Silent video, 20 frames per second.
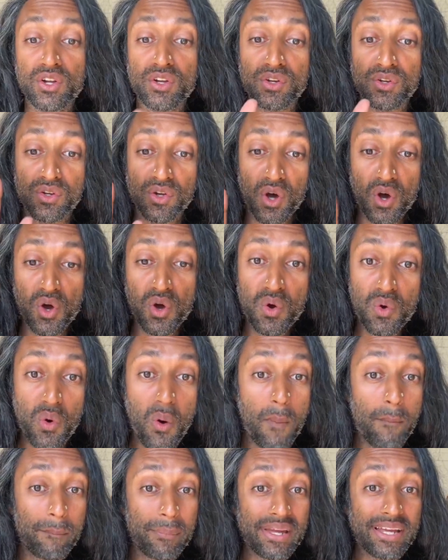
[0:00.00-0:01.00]

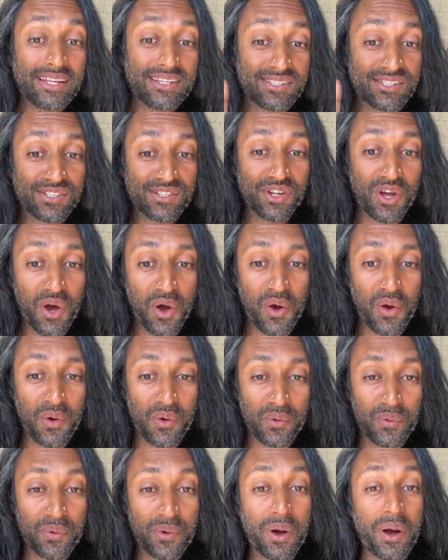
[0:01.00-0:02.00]
No means
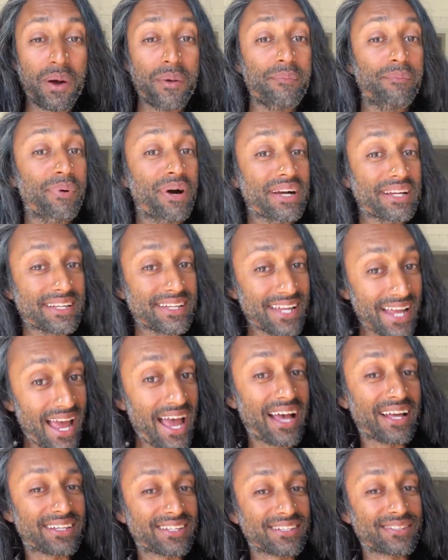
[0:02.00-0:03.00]
no, but
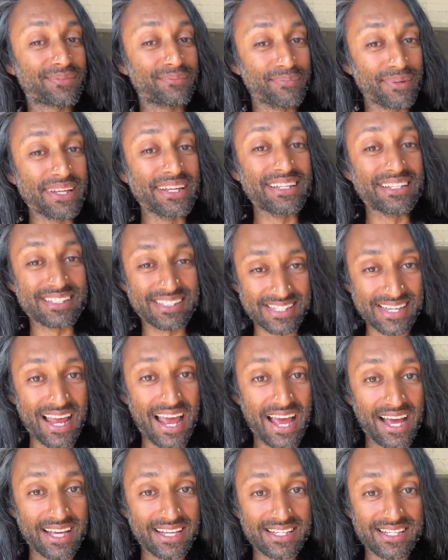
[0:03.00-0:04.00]
yes means
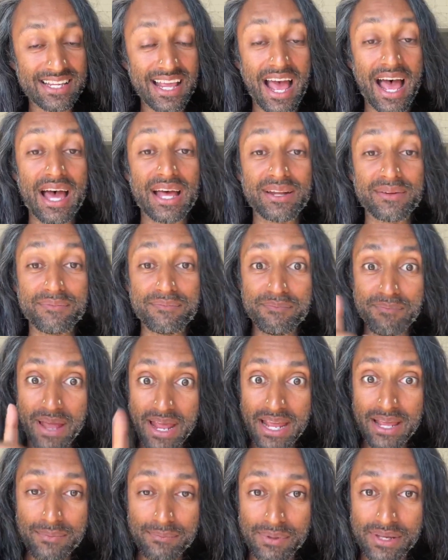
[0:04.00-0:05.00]
yes, and
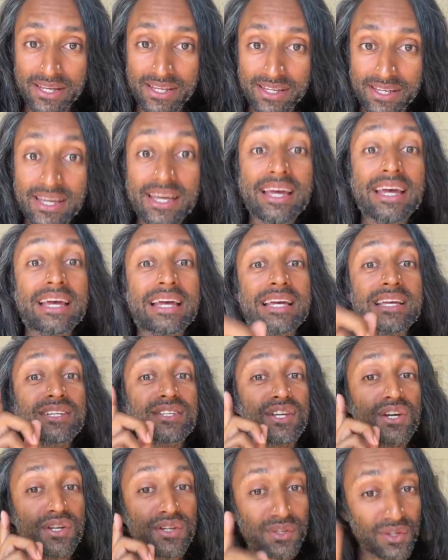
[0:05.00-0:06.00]
maybe
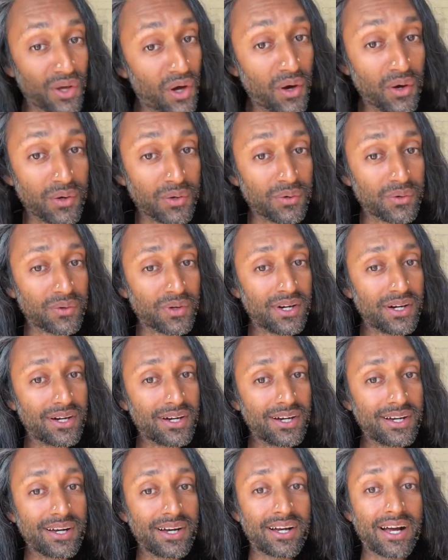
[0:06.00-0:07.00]
is a no.
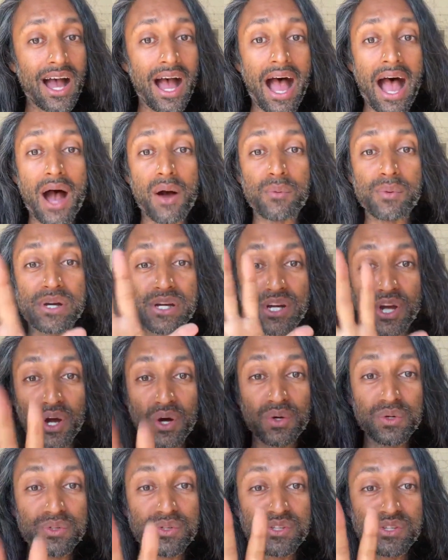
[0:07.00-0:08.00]
And we
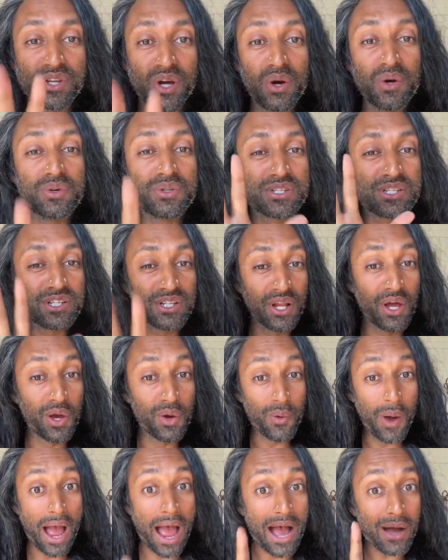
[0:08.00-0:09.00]
go so
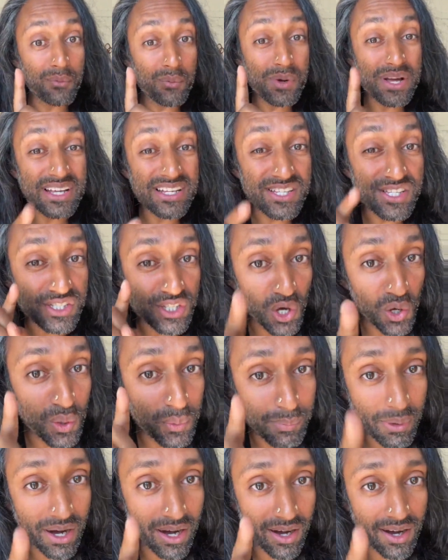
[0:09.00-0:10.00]
slow, and we're
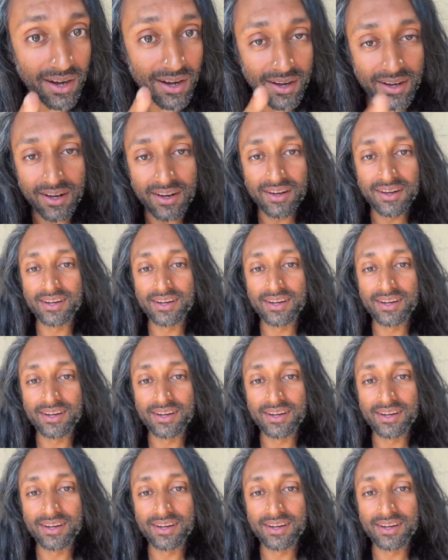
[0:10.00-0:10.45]
sober.